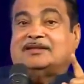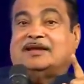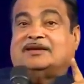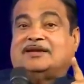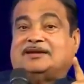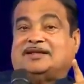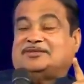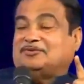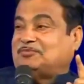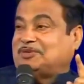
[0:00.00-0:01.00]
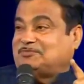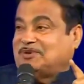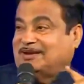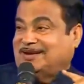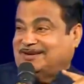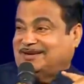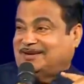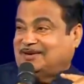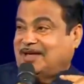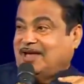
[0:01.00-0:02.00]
is 110 rupees per liter